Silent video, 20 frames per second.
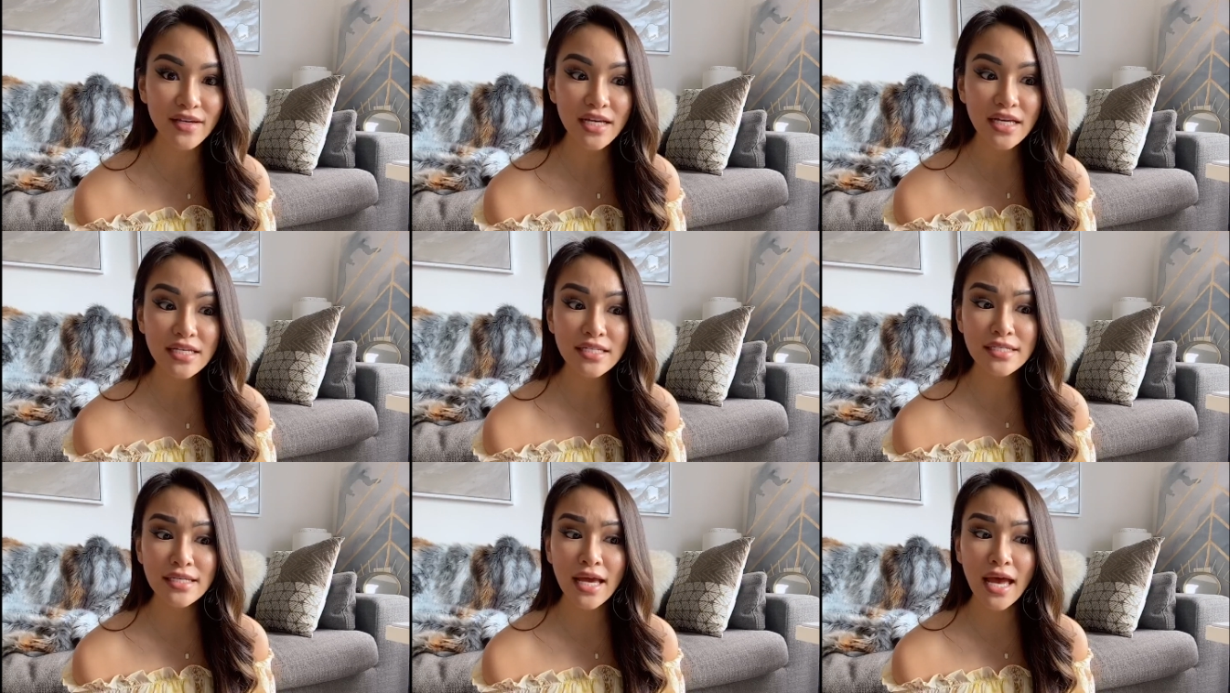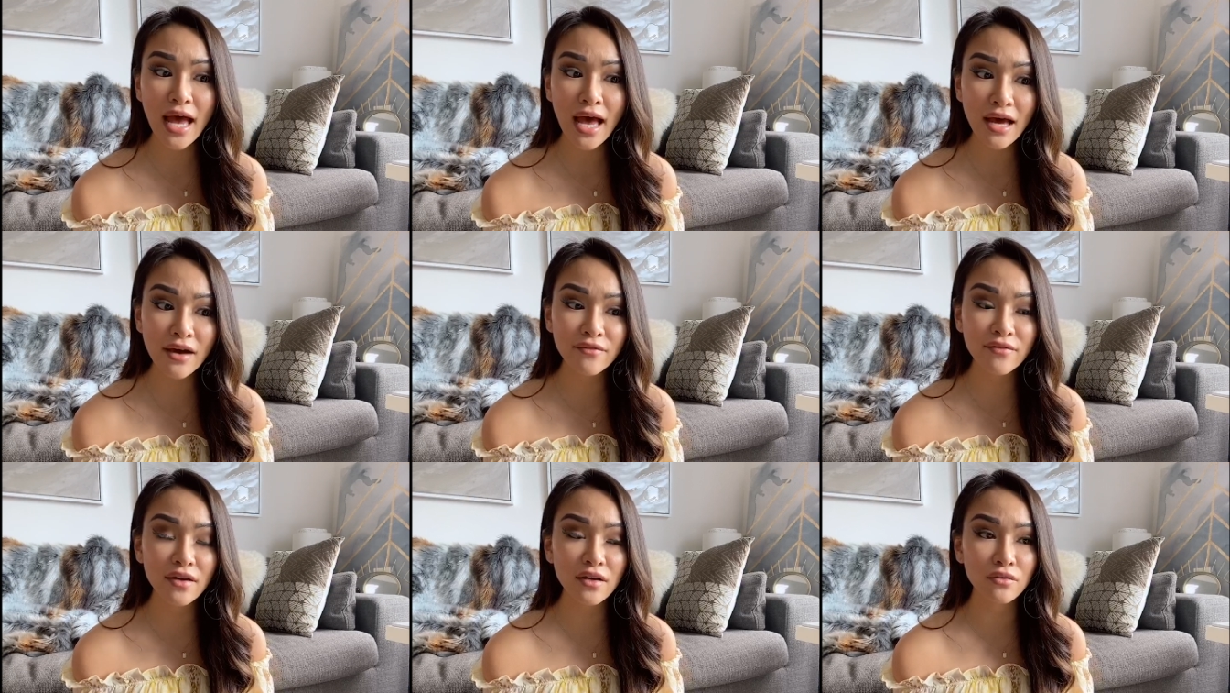to have
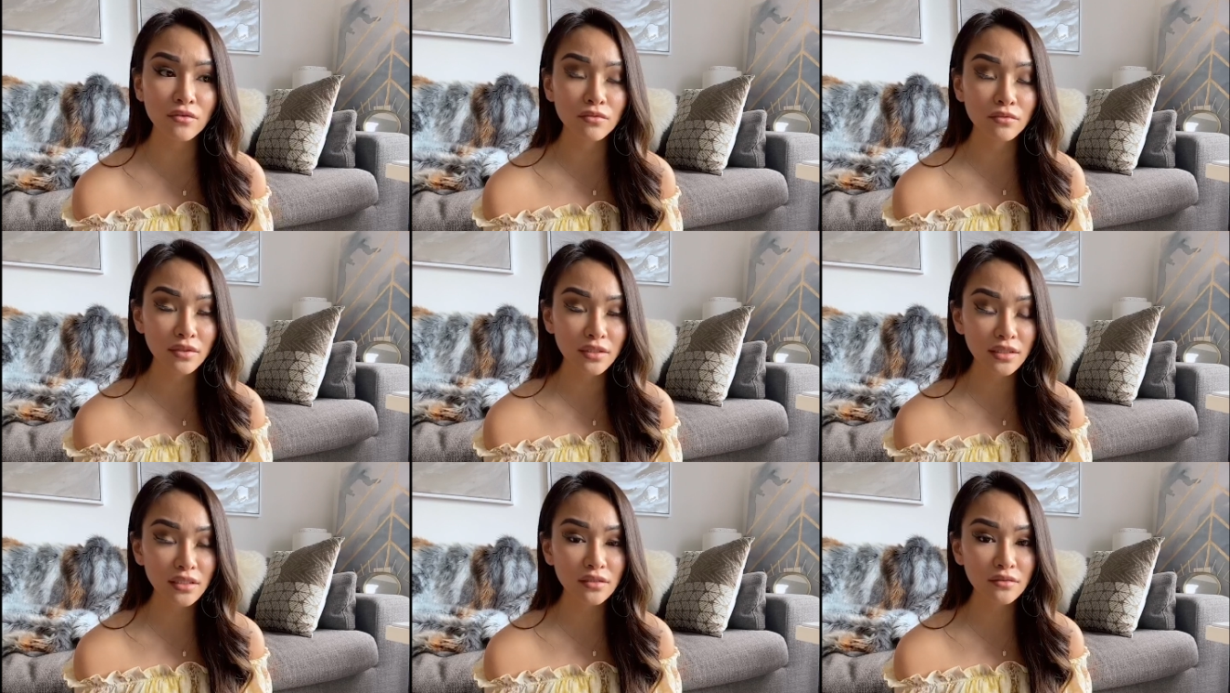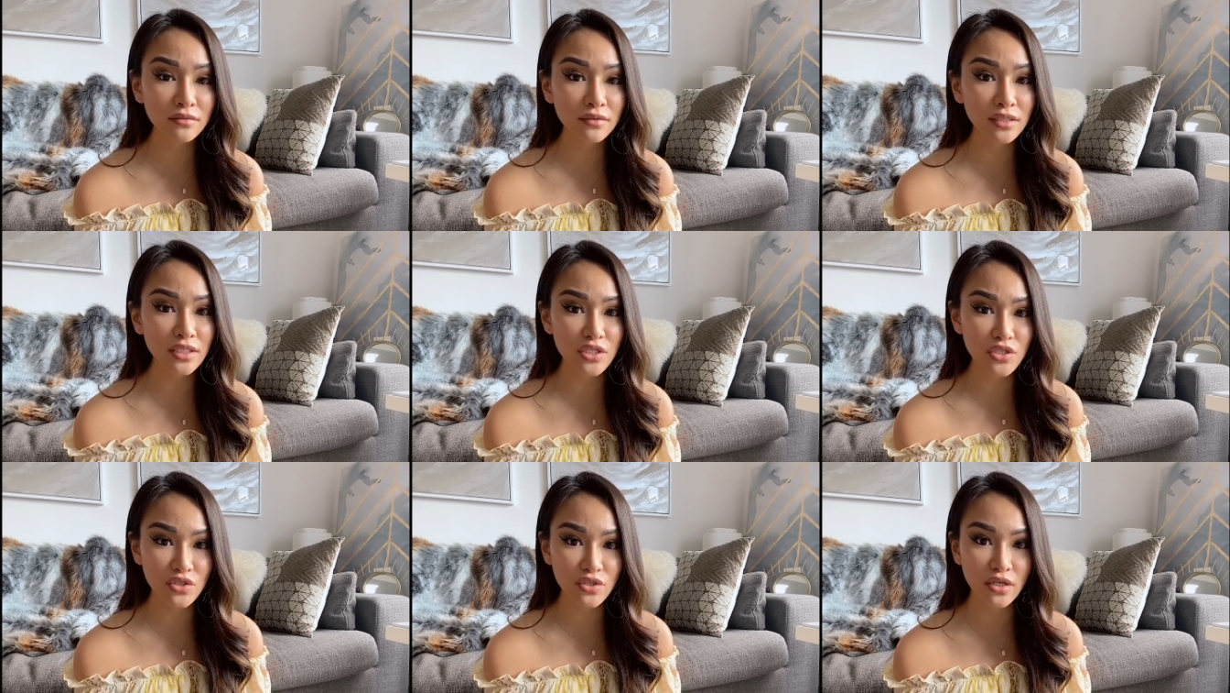a really, really
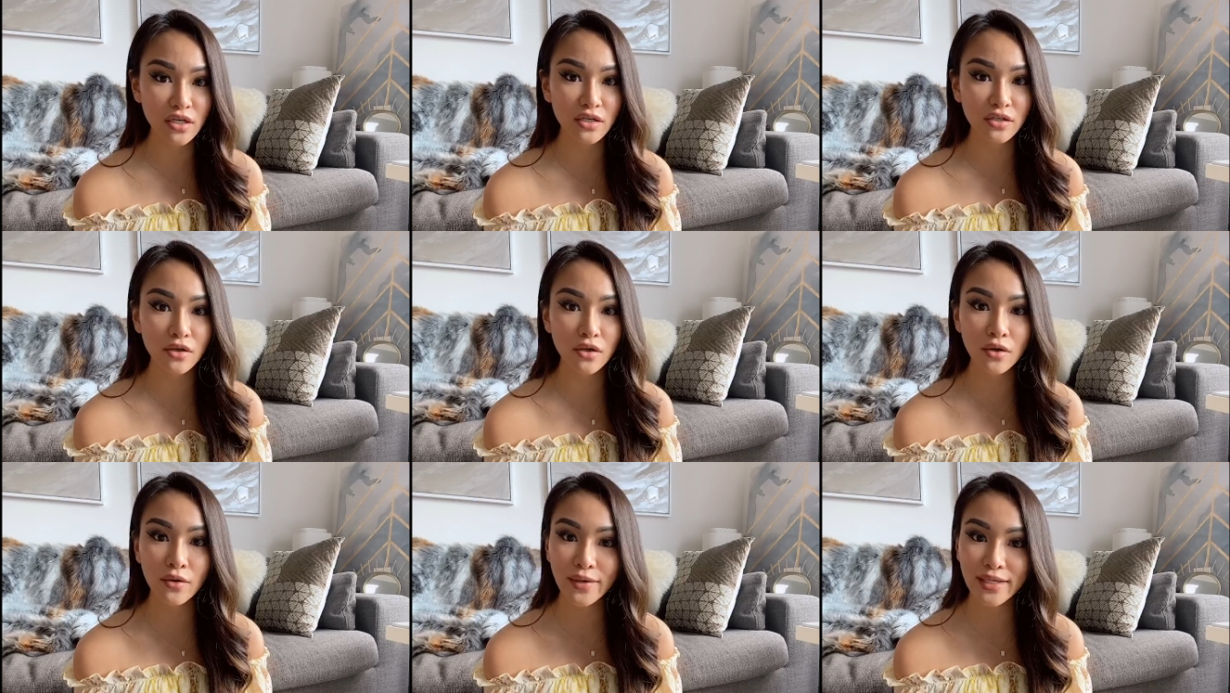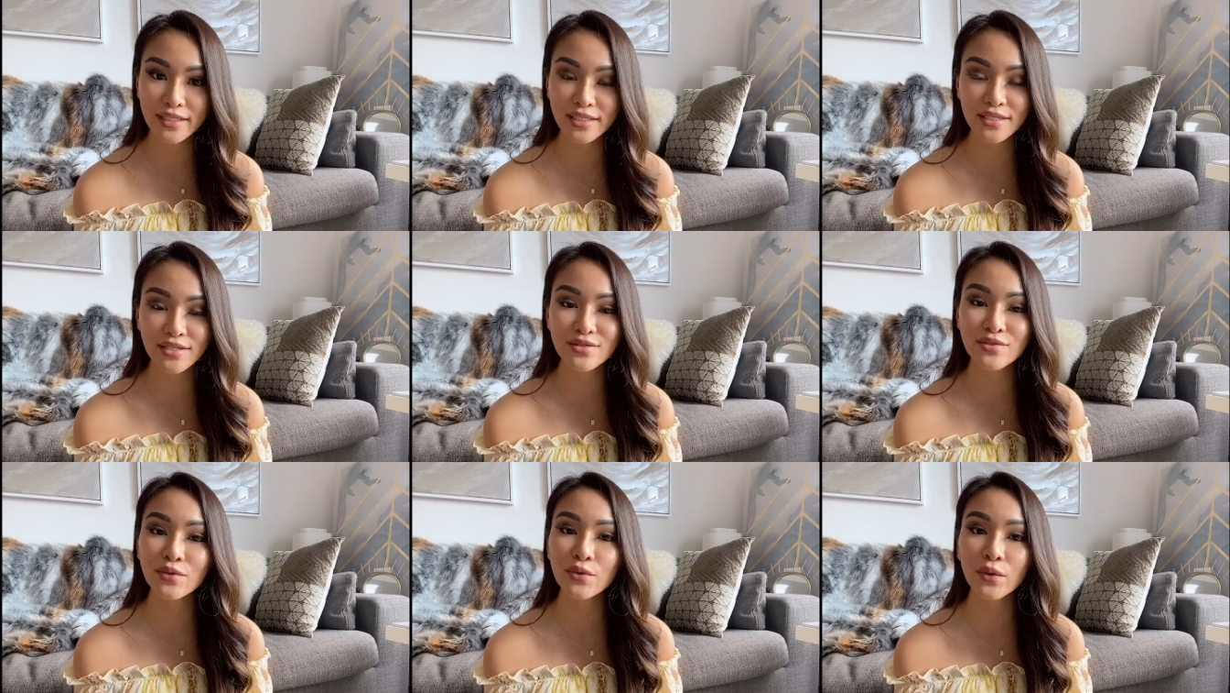strong O A T
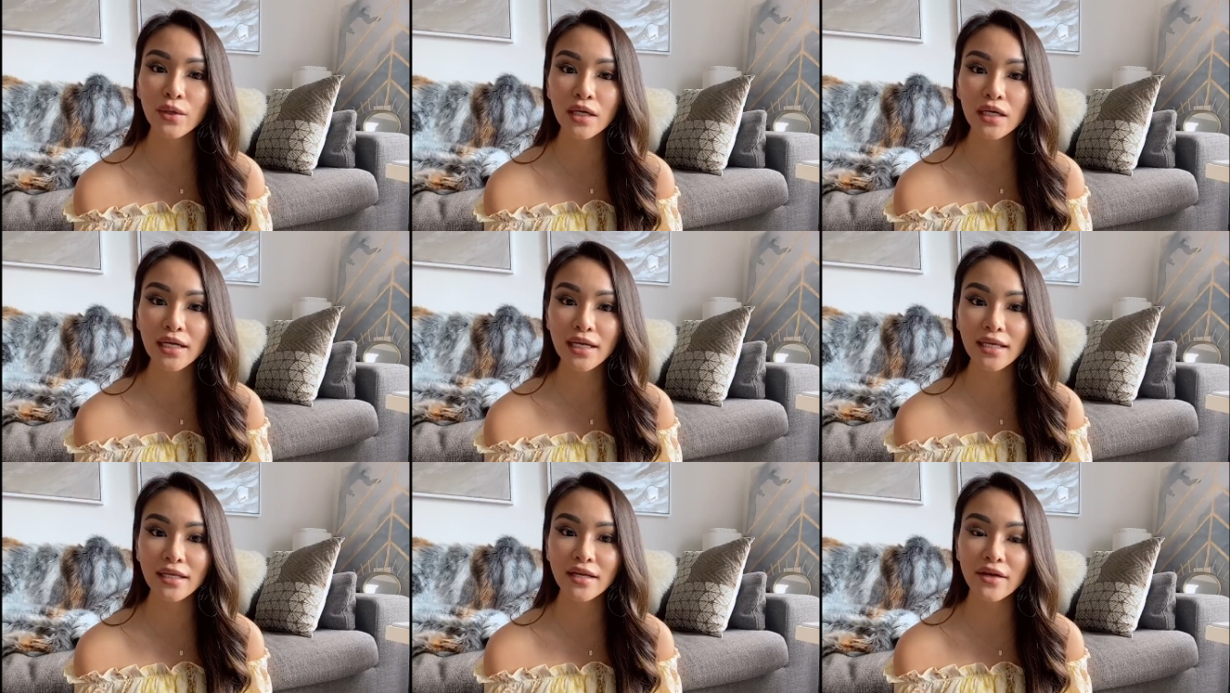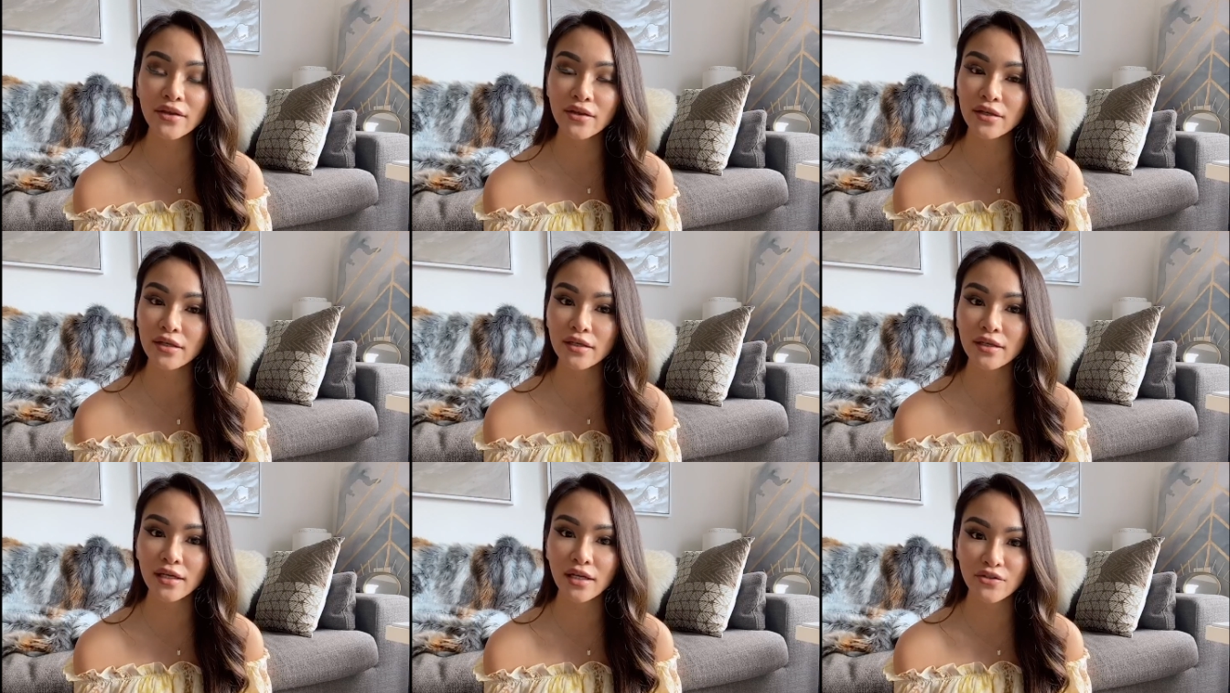score and
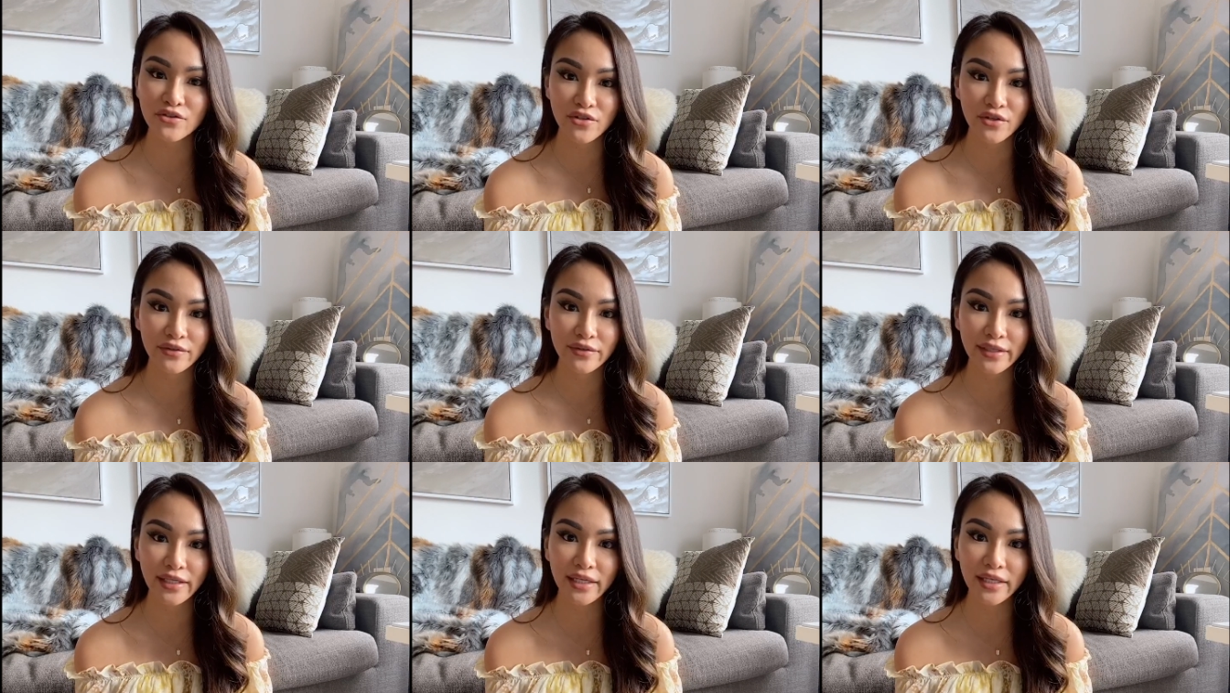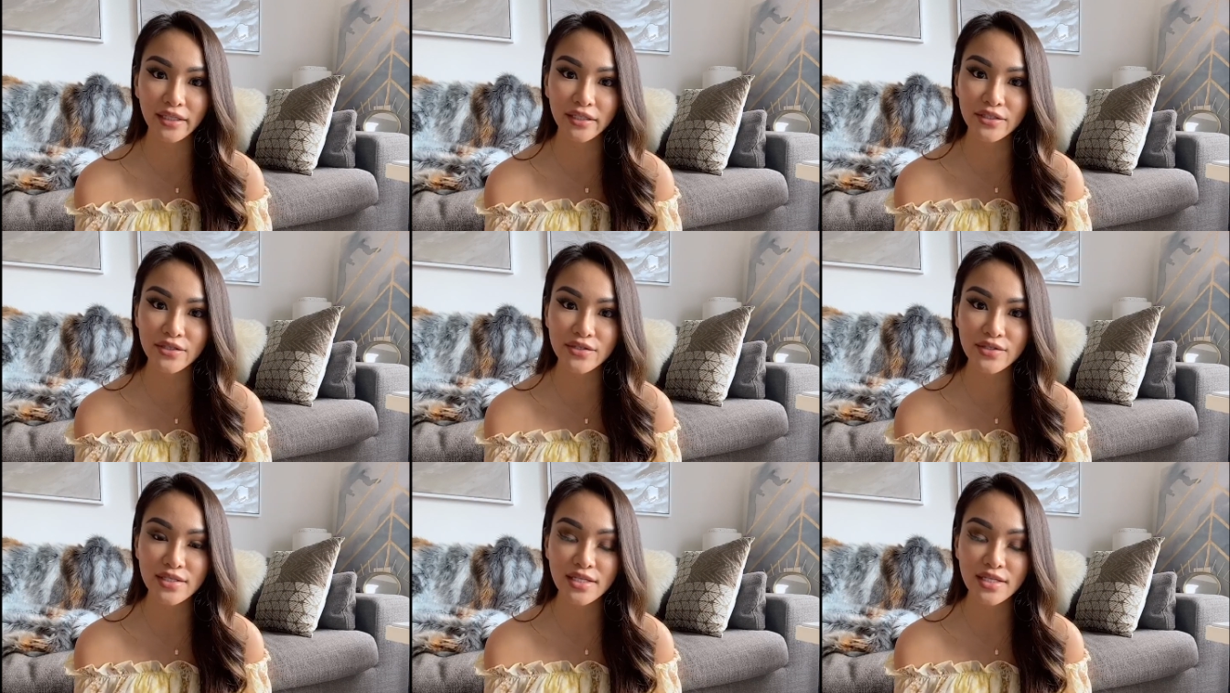other extracurriculars.